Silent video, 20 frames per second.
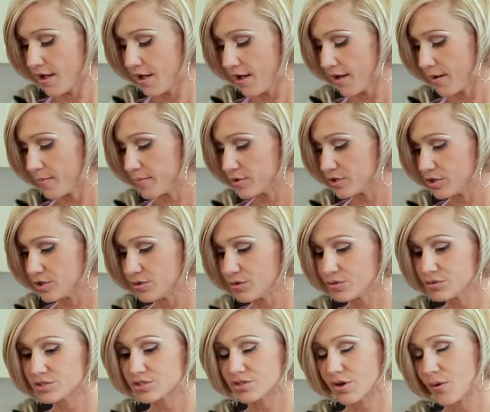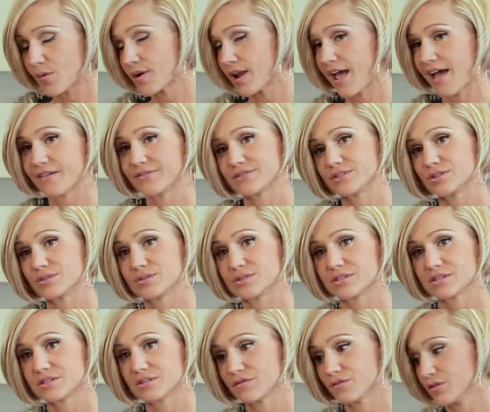You don't have to use
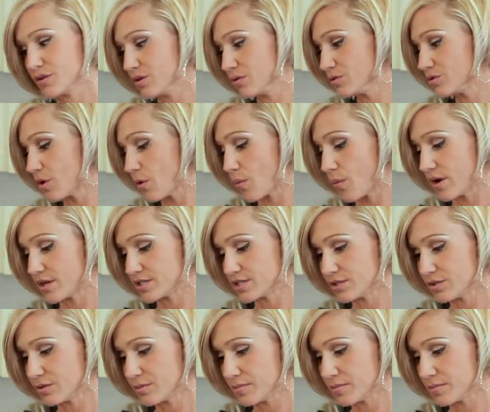this if you don't want to,